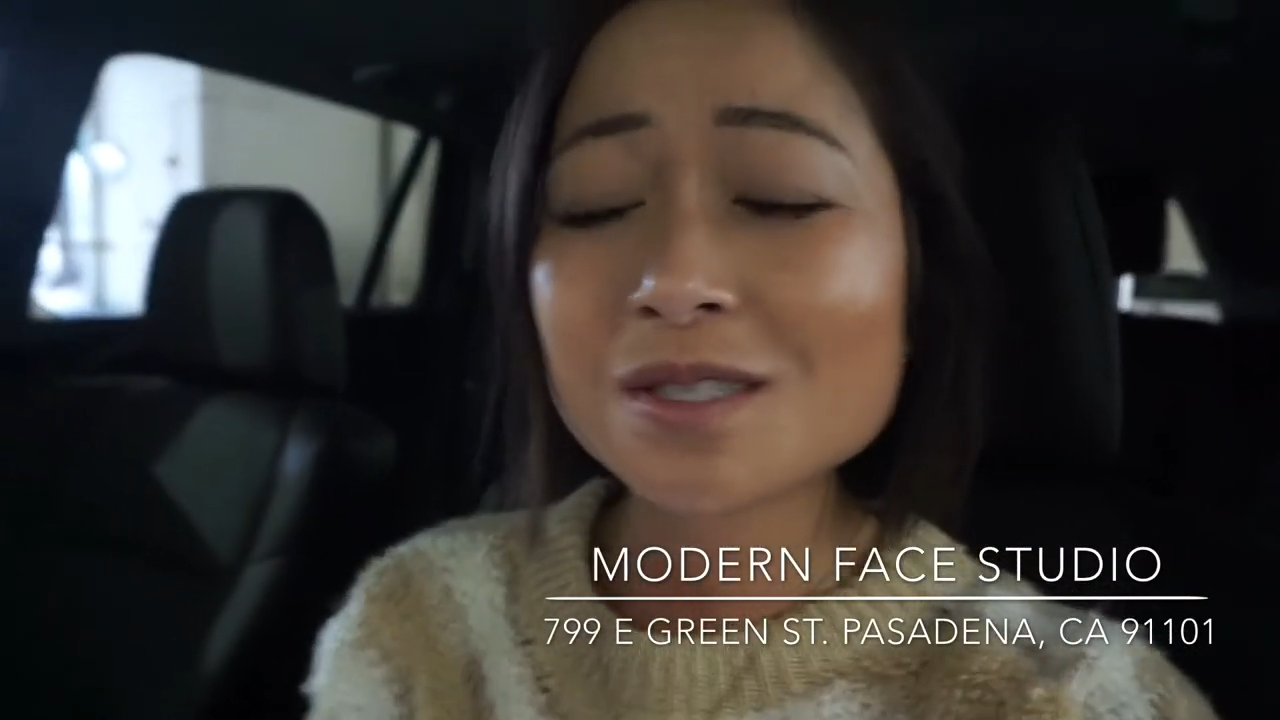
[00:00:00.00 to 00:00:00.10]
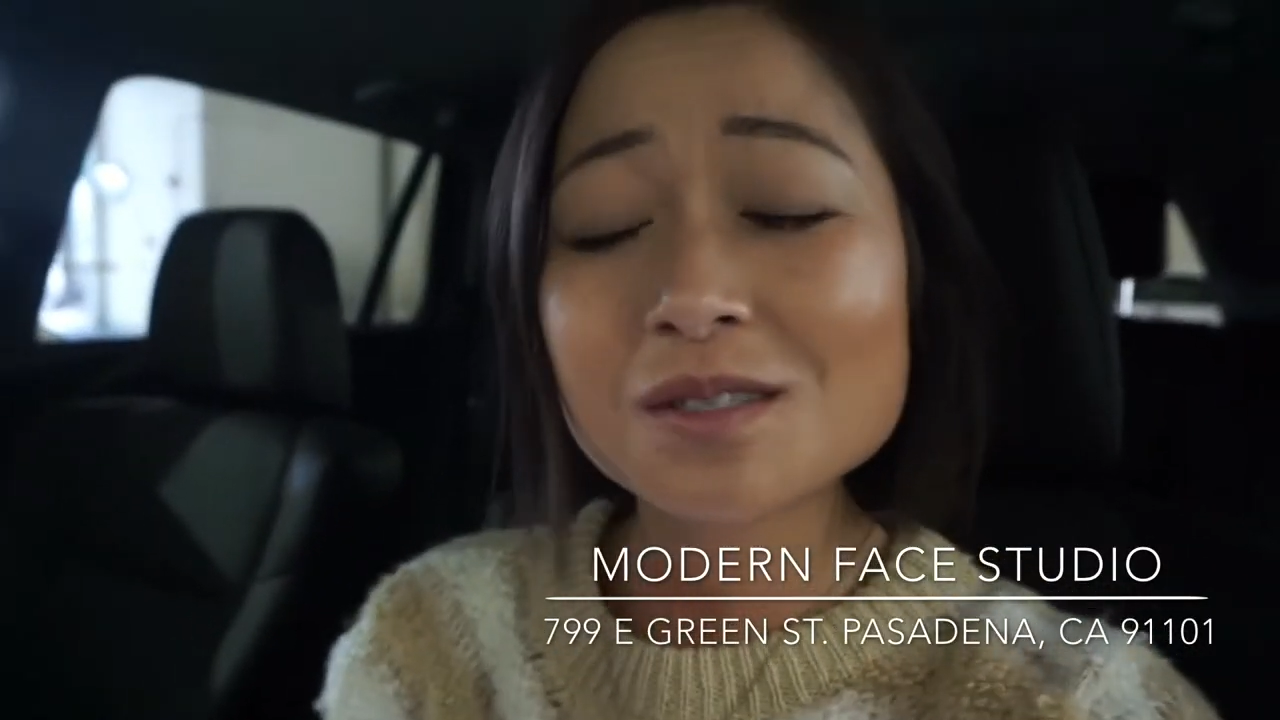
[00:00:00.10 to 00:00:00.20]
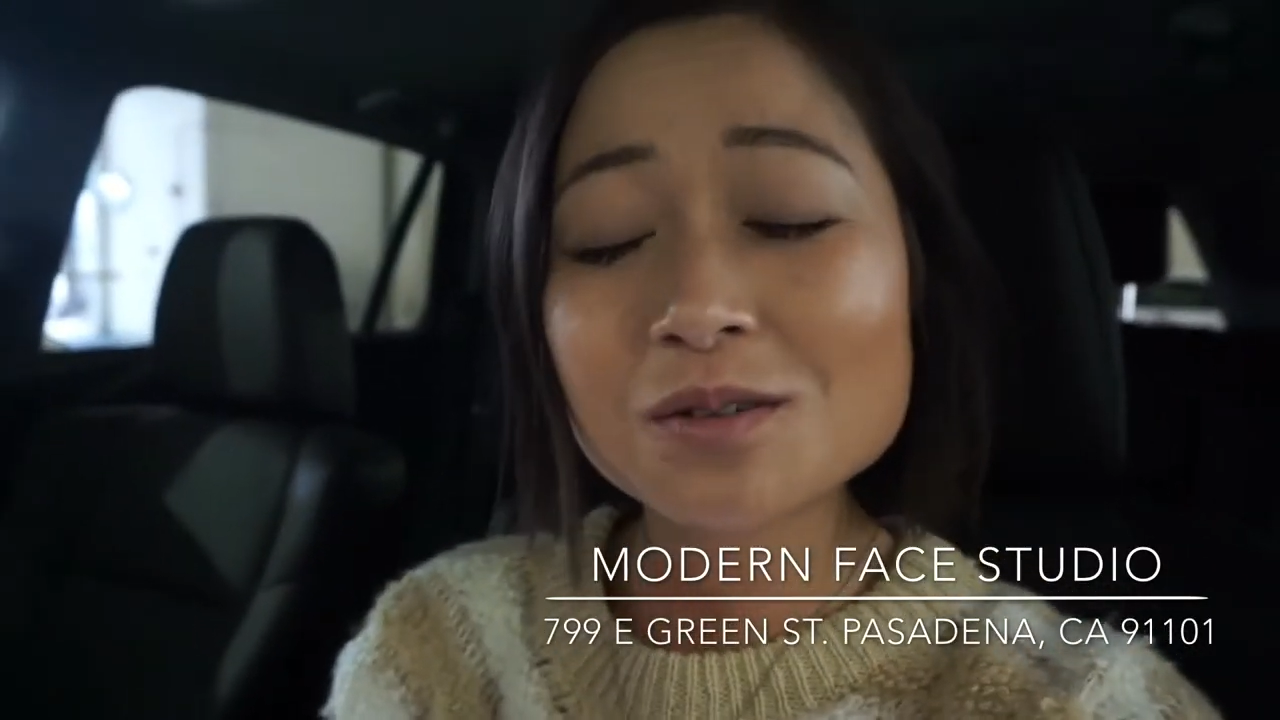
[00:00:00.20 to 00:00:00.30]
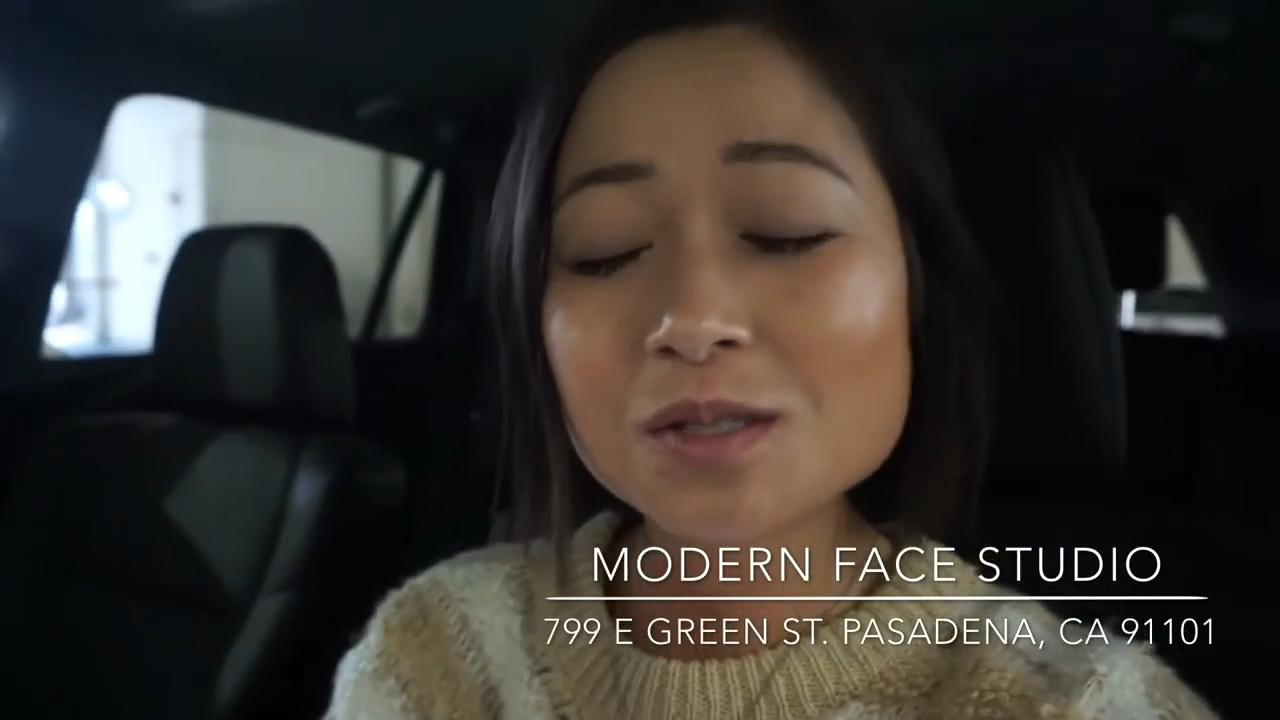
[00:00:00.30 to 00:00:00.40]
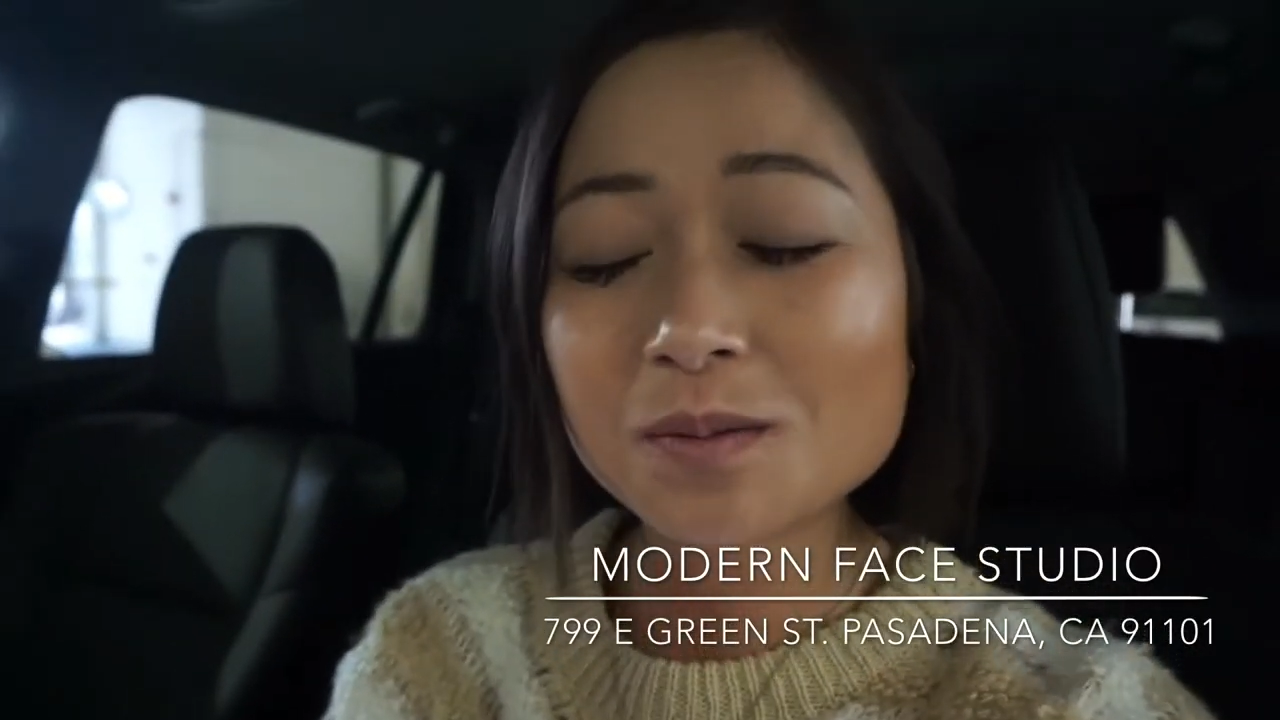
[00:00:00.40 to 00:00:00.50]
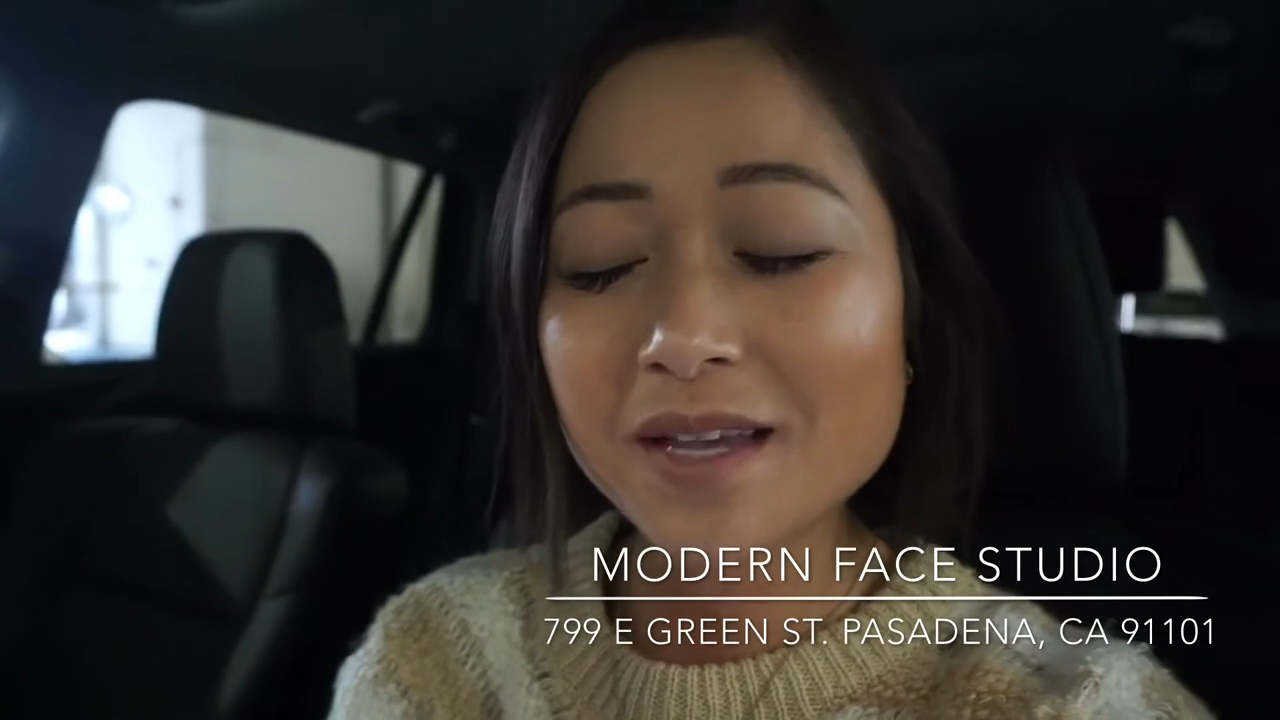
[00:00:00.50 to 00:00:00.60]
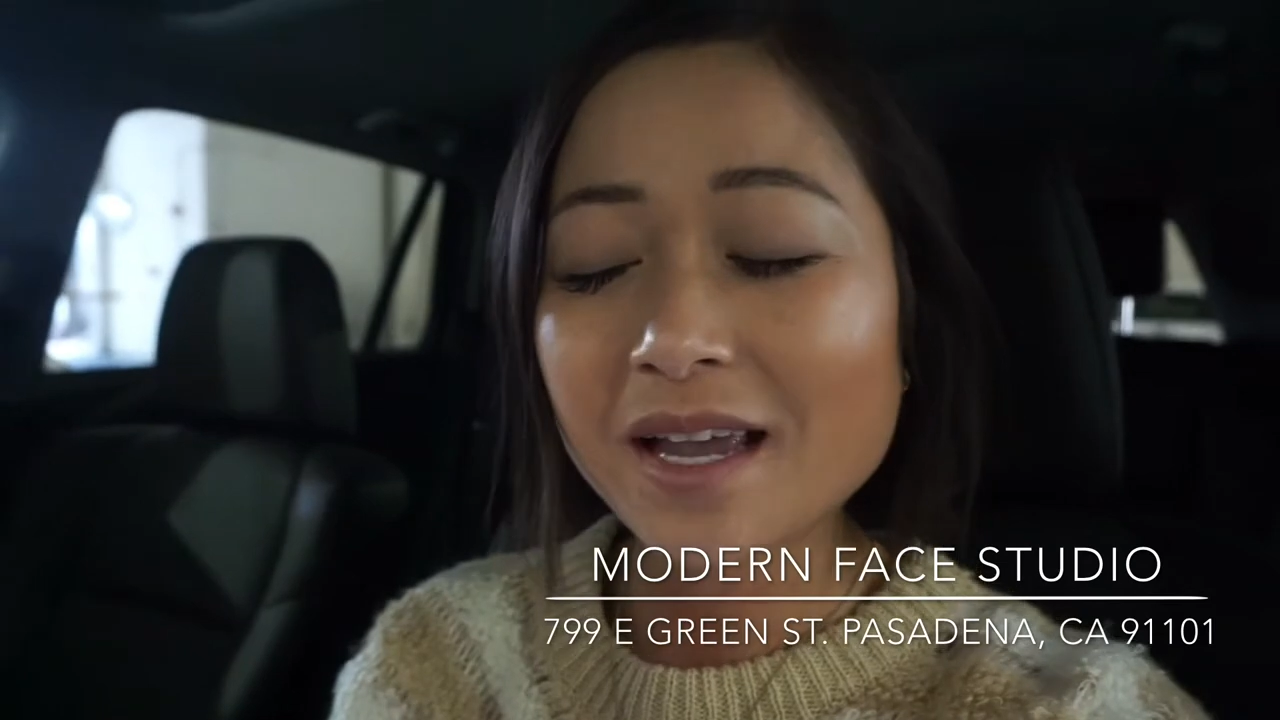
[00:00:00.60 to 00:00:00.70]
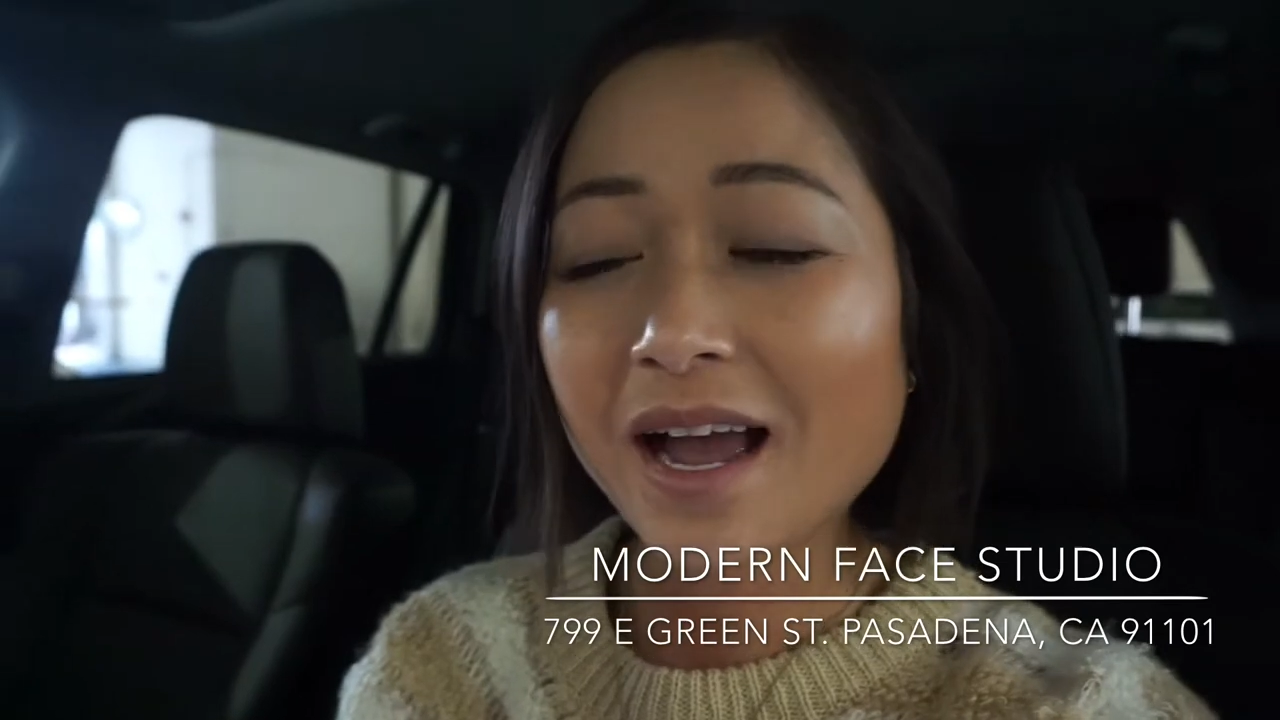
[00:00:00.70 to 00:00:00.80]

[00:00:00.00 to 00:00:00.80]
so sweet.